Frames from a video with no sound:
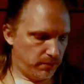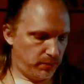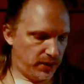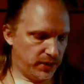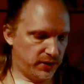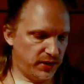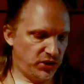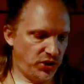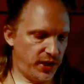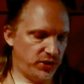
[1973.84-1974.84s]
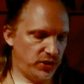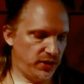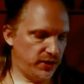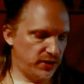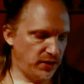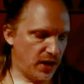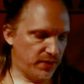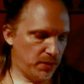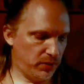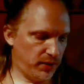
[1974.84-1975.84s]
Because initiation is
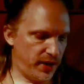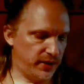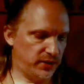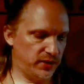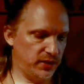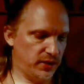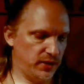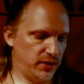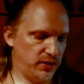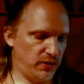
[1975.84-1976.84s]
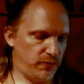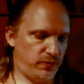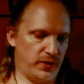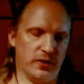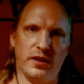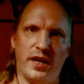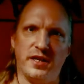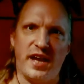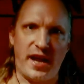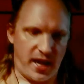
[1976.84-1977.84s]
not the place to fill
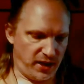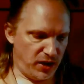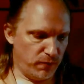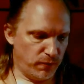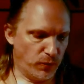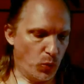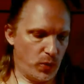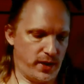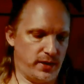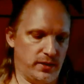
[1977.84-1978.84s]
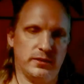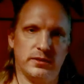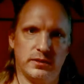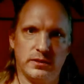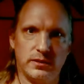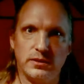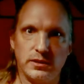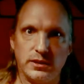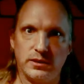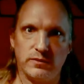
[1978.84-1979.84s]
an aching void
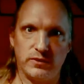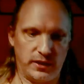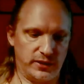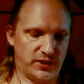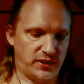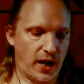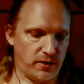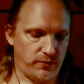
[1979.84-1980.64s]
inside